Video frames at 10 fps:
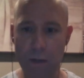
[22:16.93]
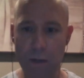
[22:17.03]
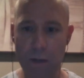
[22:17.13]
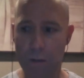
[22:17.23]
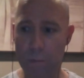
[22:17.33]

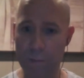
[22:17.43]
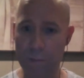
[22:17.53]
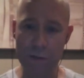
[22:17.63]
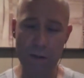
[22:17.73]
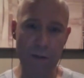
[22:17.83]
our
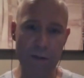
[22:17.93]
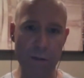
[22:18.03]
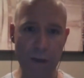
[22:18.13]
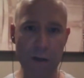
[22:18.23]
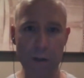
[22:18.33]
facilities
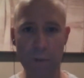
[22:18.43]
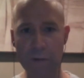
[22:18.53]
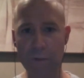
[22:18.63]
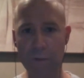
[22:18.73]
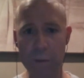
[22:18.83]

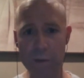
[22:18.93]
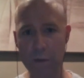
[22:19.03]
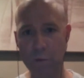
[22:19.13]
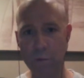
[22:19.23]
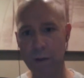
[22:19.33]
management folks,
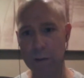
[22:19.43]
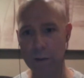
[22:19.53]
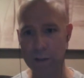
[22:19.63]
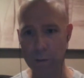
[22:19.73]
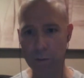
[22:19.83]
and we
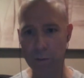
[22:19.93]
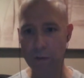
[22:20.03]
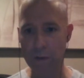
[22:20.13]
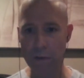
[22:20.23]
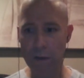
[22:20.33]
actually
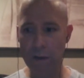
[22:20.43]
deployed